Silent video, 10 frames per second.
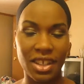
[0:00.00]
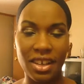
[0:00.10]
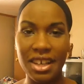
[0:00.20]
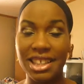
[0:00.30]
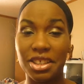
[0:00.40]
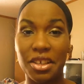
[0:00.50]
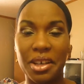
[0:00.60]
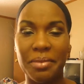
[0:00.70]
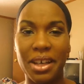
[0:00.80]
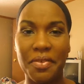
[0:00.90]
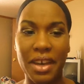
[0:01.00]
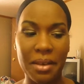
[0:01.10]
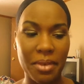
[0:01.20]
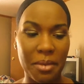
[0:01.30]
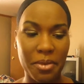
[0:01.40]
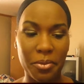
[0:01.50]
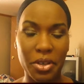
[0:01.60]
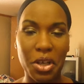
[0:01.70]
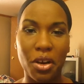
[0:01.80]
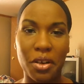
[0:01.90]
alright, sorry about that. My
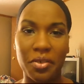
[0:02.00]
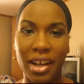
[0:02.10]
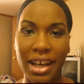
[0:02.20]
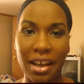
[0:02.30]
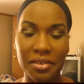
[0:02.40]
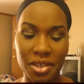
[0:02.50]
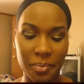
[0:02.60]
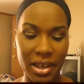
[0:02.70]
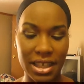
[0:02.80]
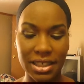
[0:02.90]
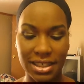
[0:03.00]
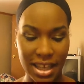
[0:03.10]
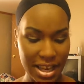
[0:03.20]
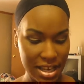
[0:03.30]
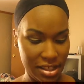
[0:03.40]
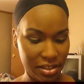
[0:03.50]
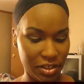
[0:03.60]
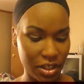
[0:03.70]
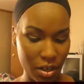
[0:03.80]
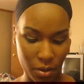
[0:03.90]
memory card ran out of space.
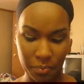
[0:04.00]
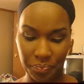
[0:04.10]
So,